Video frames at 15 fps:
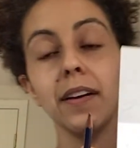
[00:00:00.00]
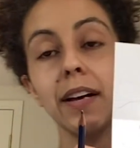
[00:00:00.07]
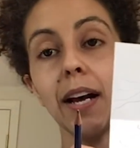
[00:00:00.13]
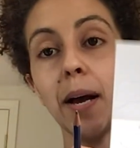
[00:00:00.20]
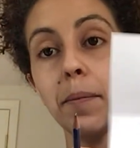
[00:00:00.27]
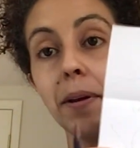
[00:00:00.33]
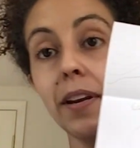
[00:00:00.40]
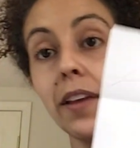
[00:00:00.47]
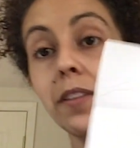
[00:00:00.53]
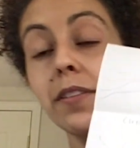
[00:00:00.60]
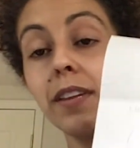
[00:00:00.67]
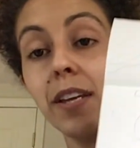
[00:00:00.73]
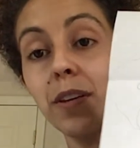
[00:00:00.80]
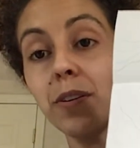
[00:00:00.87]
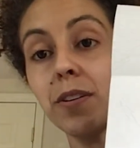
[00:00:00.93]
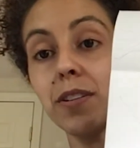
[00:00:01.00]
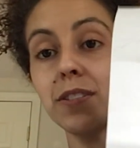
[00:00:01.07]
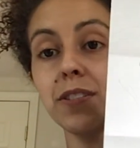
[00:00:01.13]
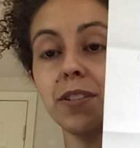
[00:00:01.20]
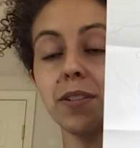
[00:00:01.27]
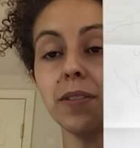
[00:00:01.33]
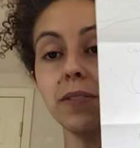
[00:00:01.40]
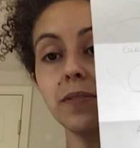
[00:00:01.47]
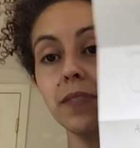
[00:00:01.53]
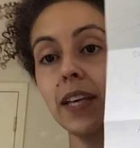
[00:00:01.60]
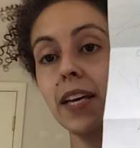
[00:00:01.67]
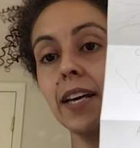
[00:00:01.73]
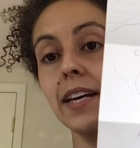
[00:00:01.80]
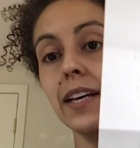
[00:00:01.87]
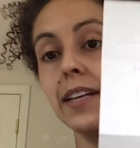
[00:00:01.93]
Another thing you can do
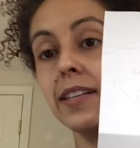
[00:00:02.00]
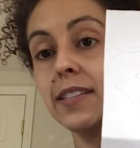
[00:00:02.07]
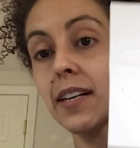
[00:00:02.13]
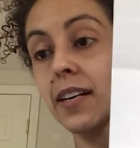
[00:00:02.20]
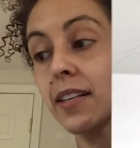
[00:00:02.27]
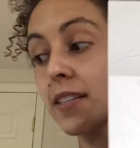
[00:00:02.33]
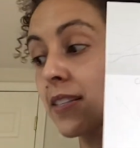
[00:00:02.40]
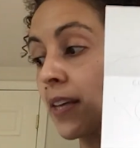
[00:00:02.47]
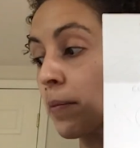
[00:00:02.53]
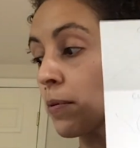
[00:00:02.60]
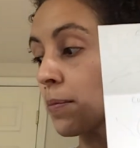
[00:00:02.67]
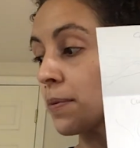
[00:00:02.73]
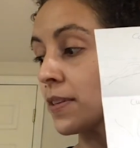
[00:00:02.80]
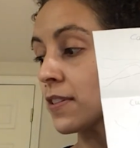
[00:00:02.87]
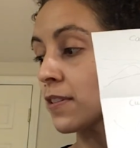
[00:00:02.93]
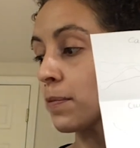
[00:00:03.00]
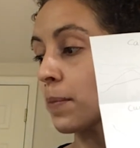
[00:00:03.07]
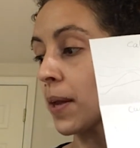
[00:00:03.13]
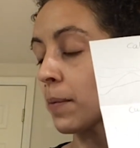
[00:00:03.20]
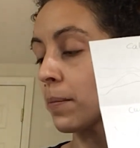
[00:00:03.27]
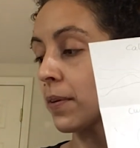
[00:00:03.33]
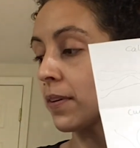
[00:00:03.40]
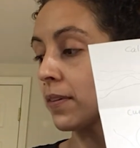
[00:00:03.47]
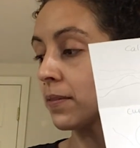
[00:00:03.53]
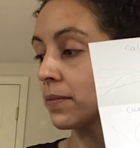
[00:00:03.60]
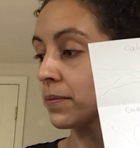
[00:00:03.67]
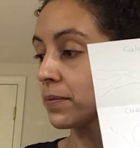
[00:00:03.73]
is on a separate piece of paper,